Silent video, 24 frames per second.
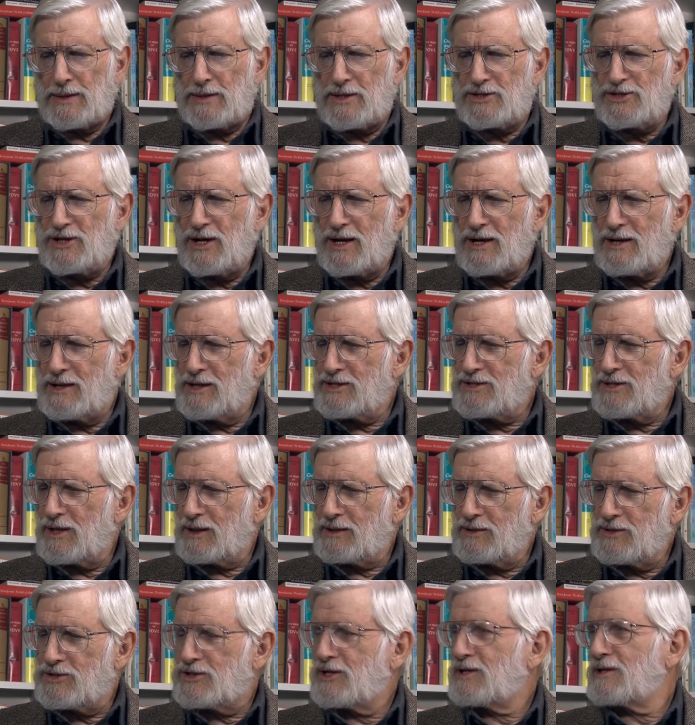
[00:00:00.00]
city does
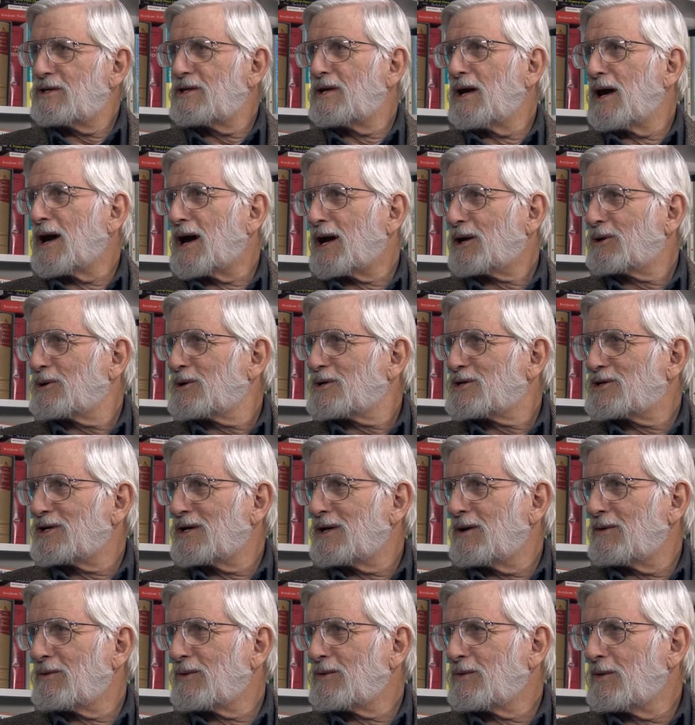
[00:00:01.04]
not concede the
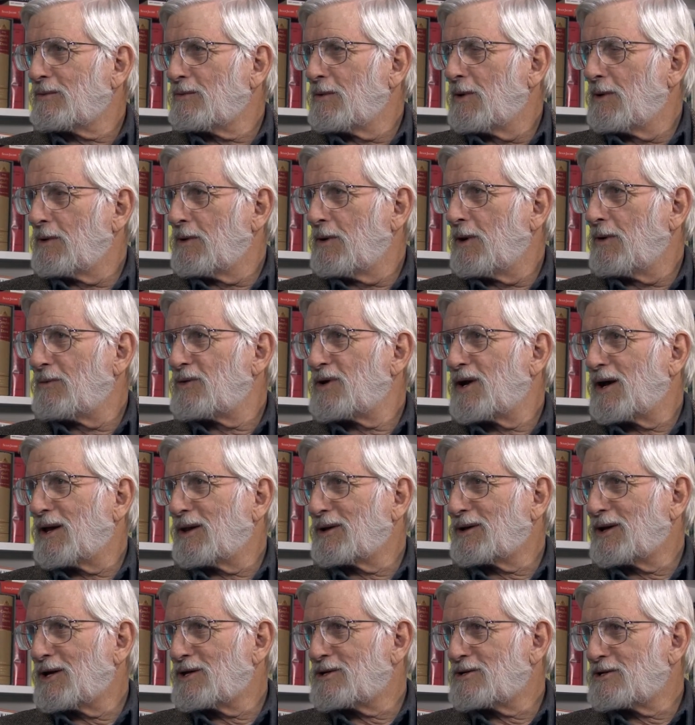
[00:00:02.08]
accuracy of the
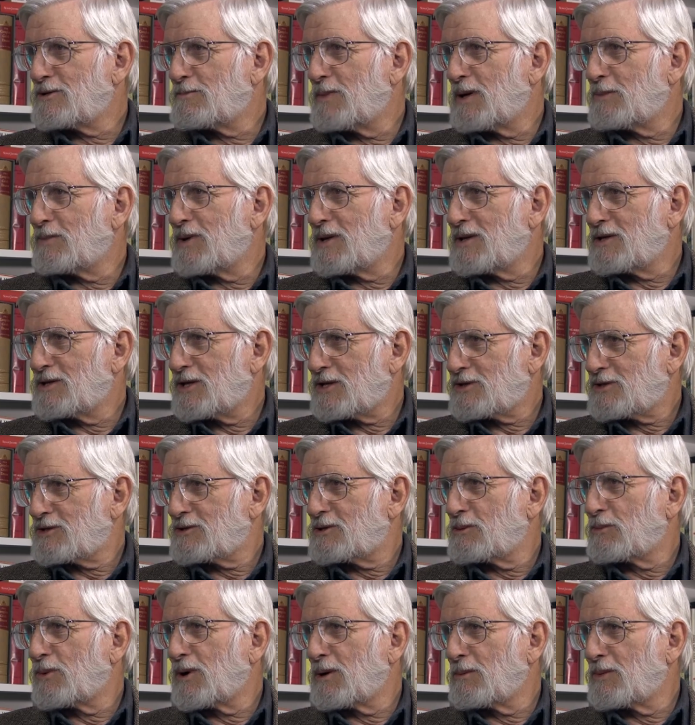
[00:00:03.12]
allegations made by the Justice
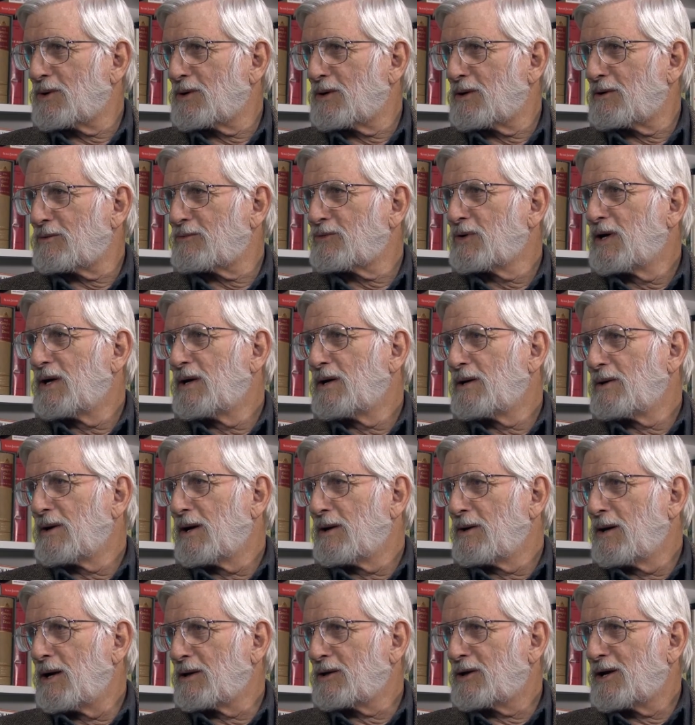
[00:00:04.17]
Department of
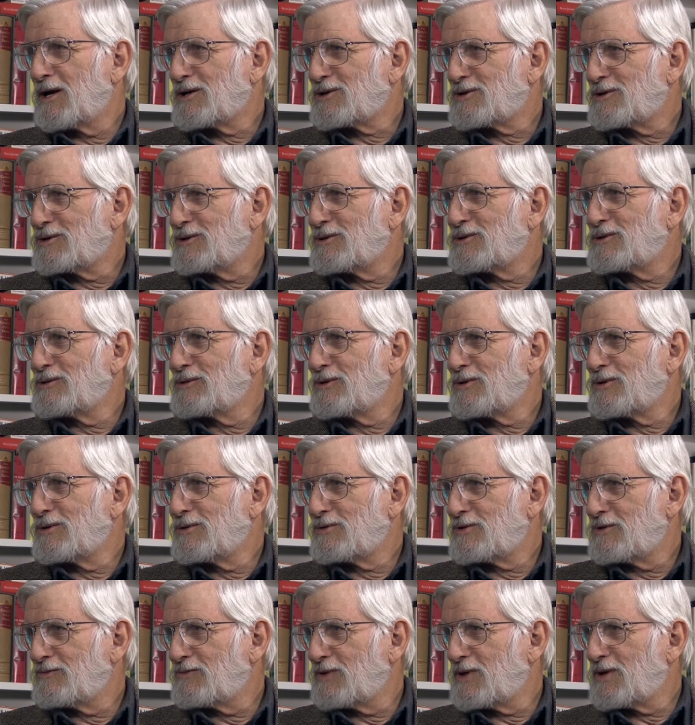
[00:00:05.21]
unconstitutional
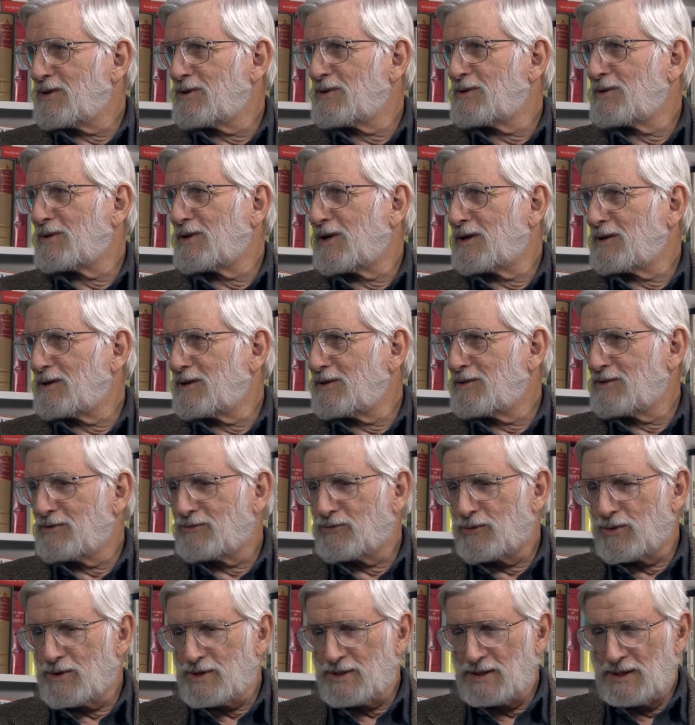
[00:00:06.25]
use of lethal and non-lethal
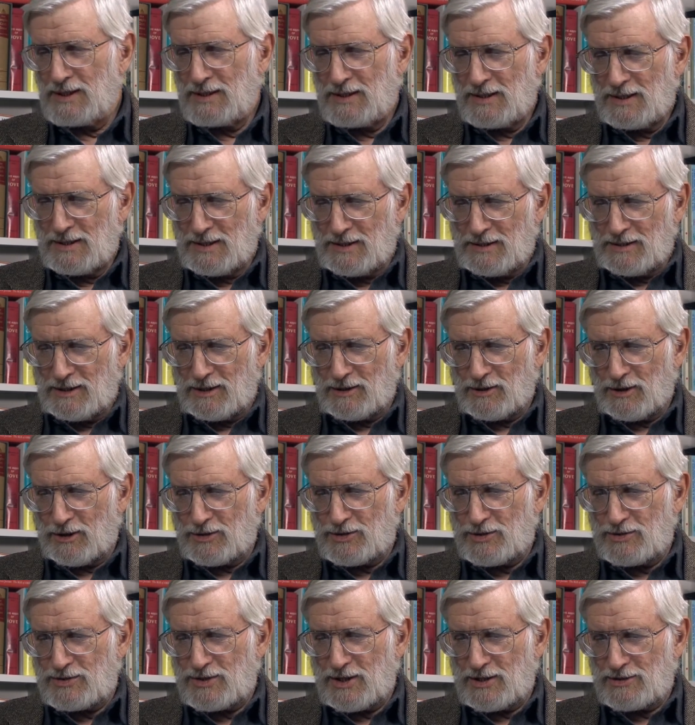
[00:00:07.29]
force. And it
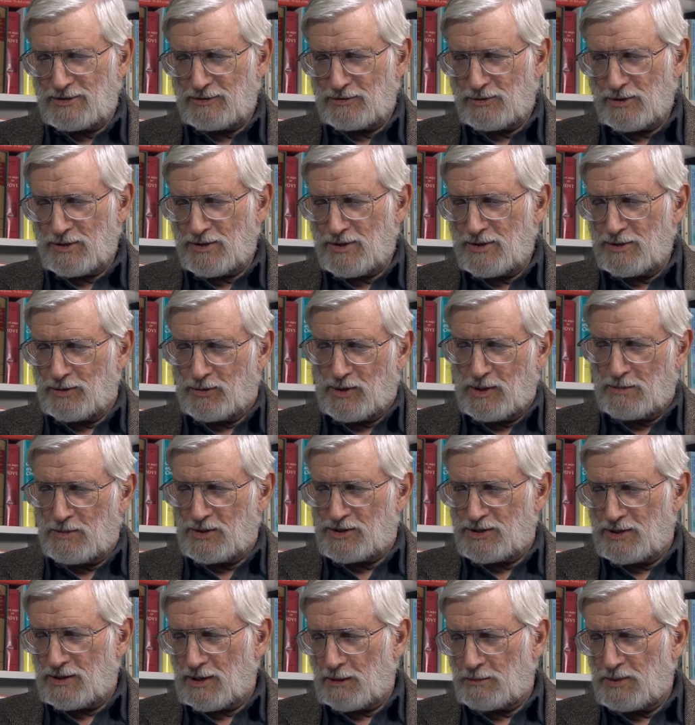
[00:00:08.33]
also says, of course, the
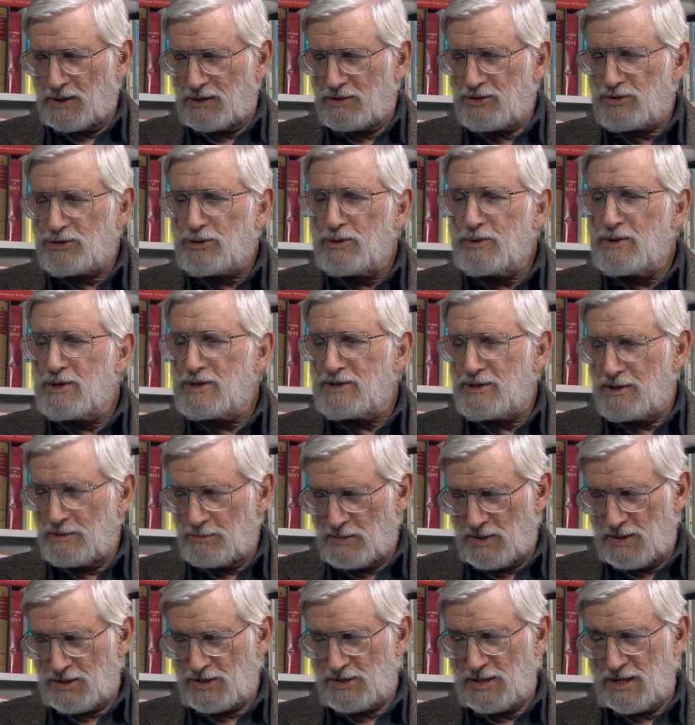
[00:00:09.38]
agreement should not be construed as
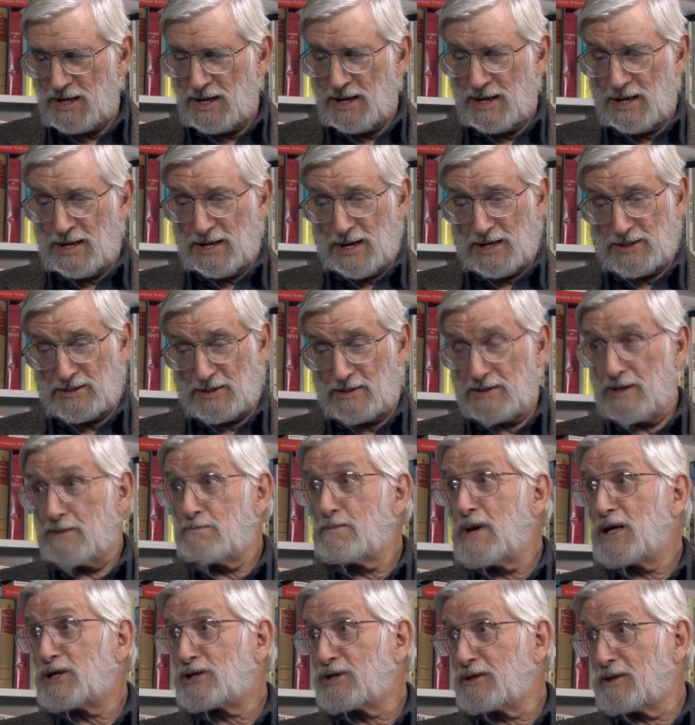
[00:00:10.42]
an
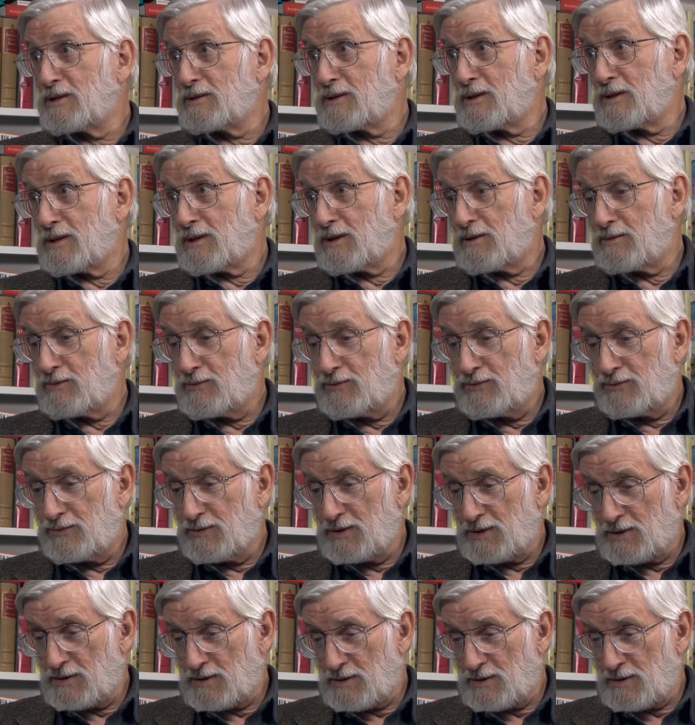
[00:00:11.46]
admission of